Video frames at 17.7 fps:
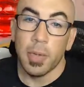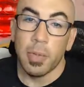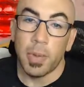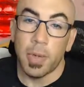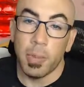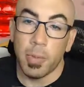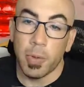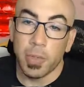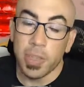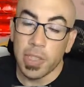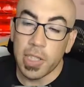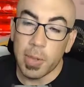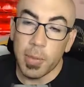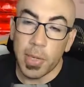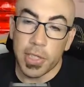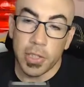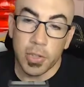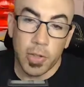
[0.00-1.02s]
But most of the
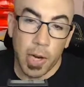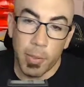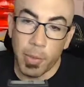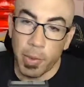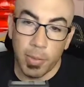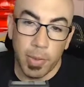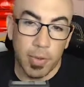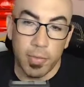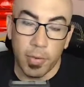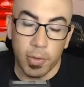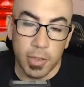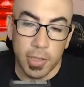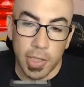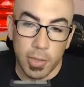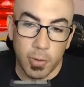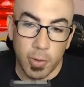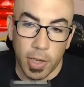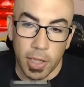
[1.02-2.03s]
time, I just grab one of my
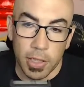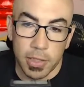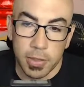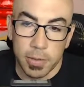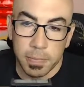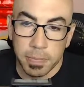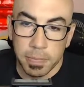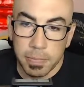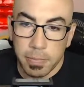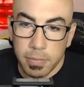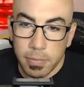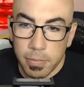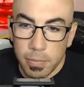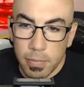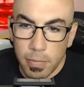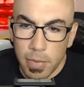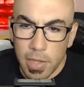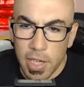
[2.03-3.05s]
full-size rods.
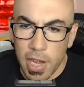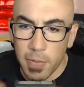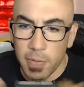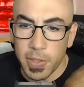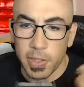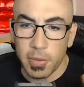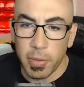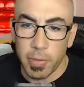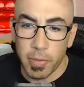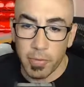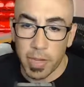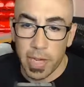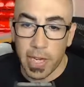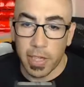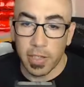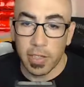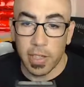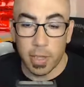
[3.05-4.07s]
I fish from a
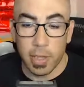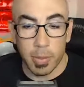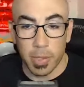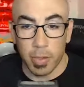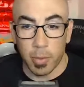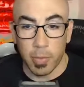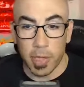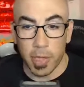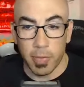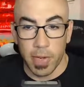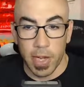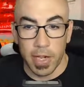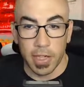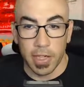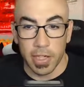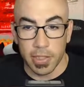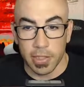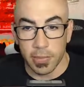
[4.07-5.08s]
van, like my little
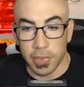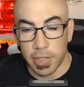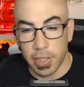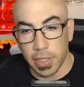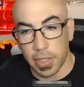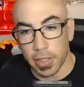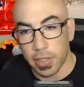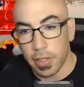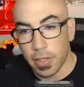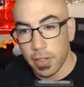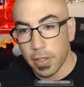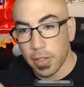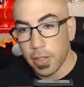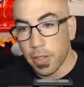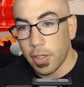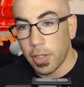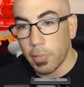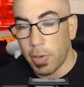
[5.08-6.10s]
minivan. You guys have seen it,
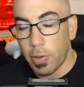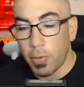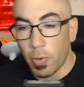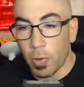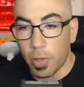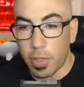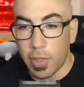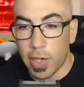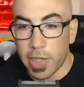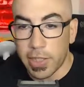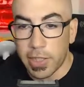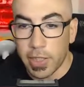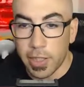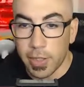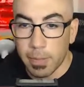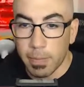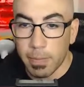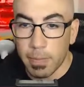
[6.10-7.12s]
my Ford
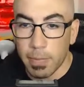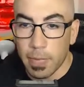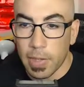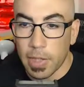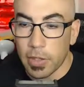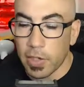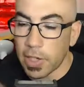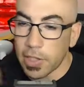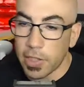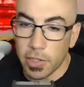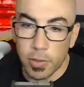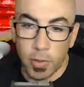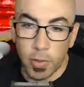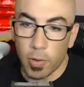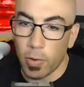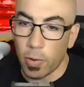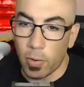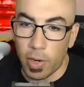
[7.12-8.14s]
Transit. So I can just
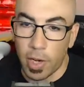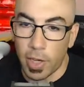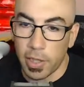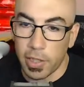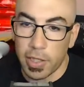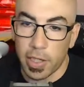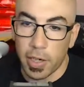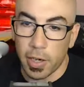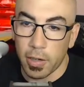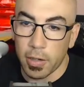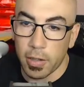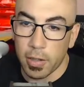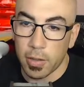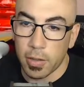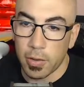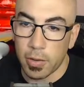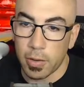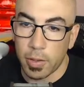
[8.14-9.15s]
throw a whole rod in there
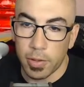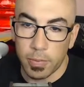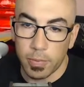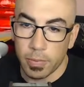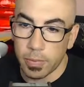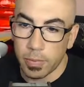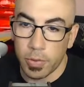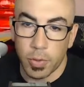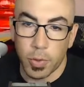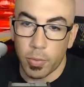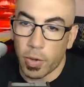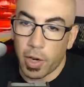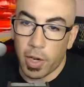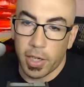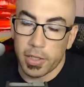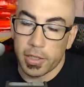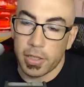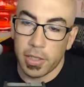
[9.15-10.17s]
or 2
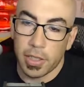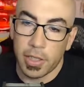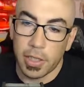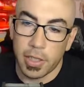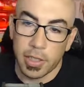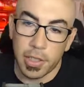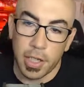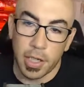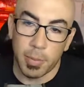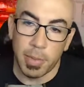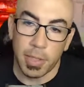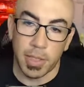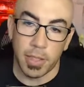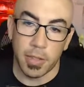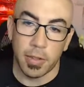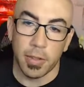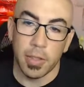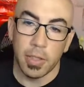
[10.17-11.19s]
rods, and it's not a big
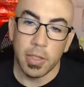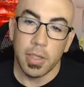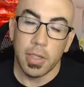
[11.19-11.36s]
deal.